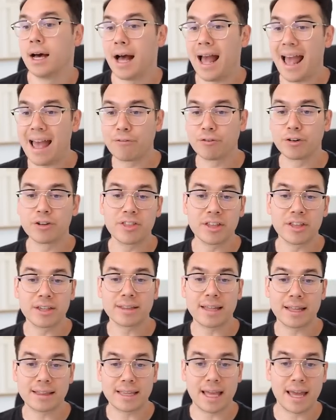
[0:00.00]
everything
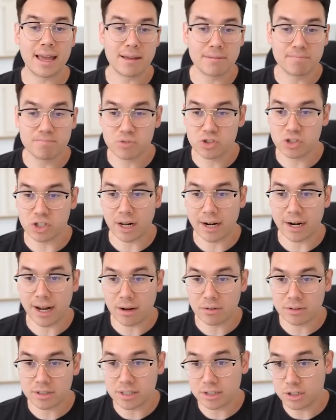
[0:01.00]
that they sought
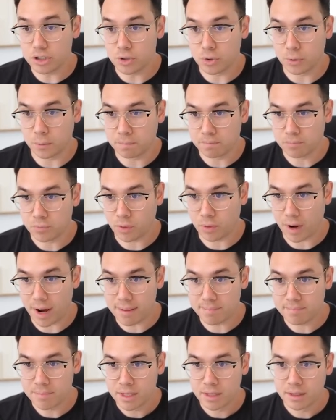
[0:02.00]
out to do,
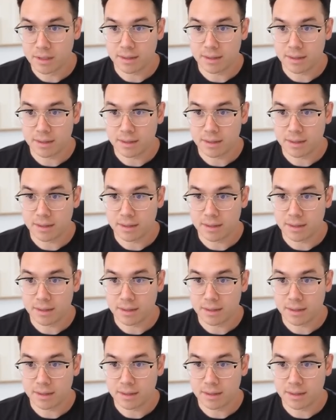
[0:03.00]
right?